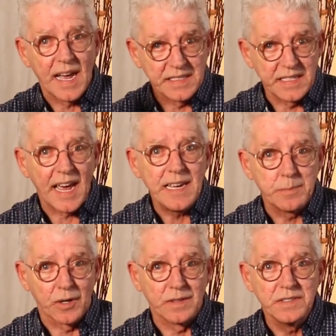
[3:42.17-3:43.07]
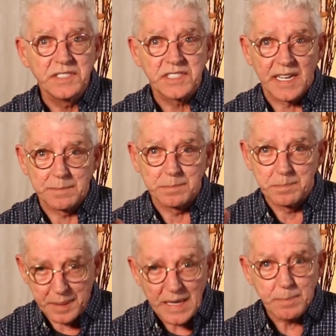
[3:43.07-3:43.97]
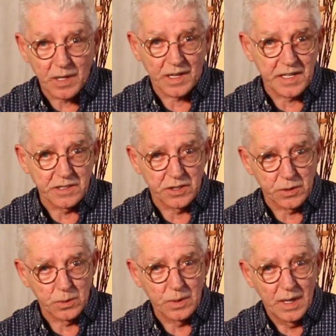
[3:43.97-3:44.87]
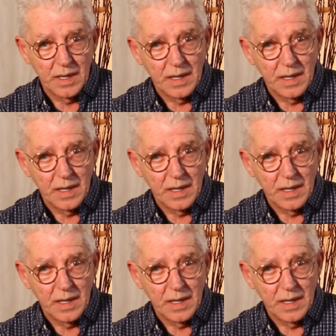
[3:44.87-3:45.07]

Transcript: and neighbors and people he knew.